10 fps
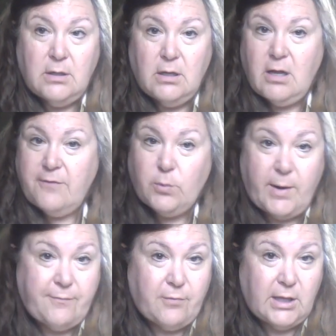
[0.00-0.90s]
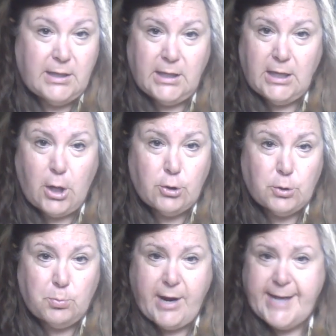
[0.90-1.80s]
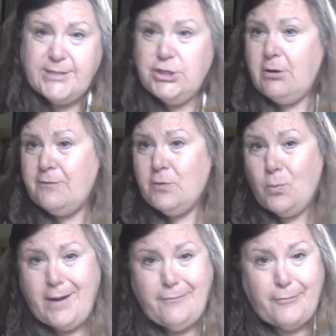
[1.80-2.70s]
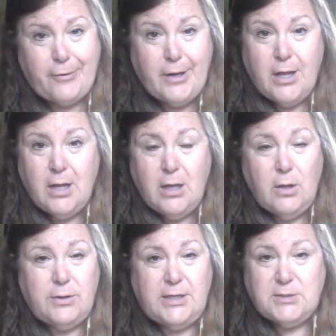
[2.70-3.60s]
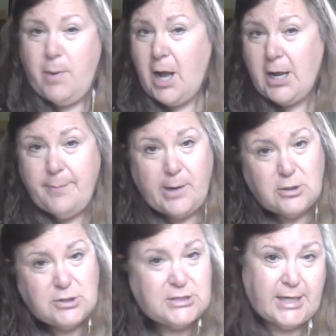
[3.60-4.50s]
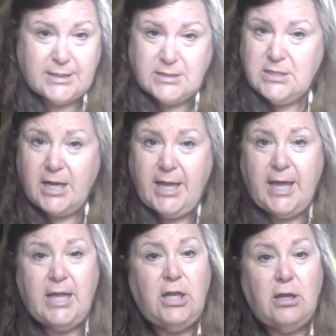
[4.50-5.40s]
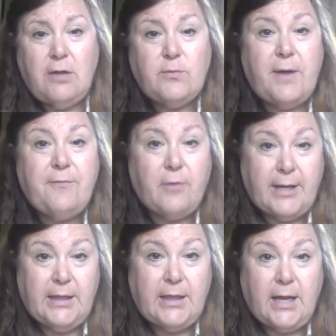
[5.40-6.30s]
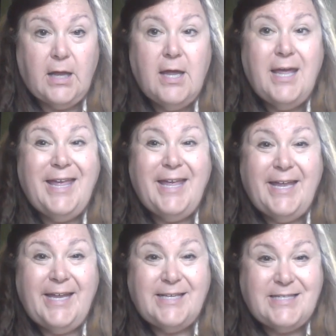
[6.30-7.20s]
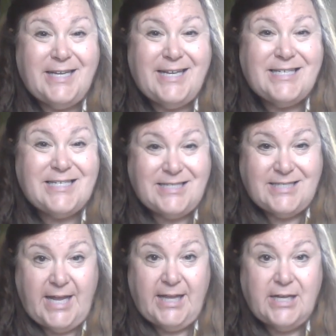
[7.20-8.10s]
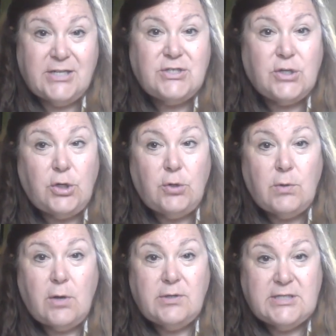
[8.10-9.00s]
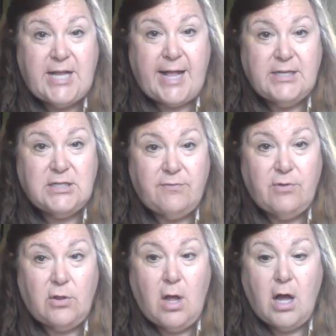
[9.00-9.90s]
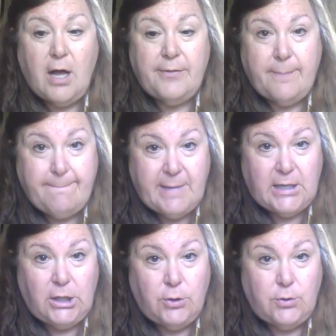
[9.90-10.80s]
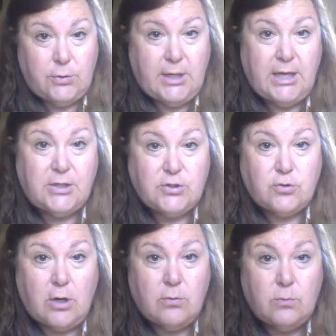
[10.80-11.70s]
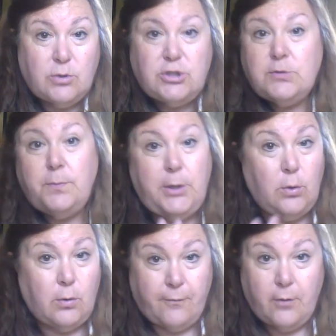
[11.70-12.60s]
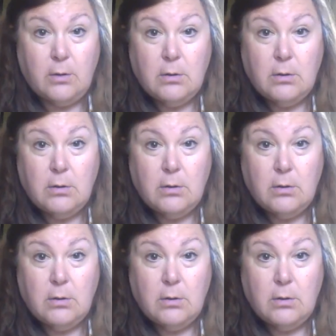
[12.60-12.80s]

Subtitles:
You don't have to wait for anything to go to press. You don't have to wait for these pocket parts to get stuck in. You don't have to wait for anything. It's instantaneous. So you know the status of the law the minute you do the keystroke, which is beautiful.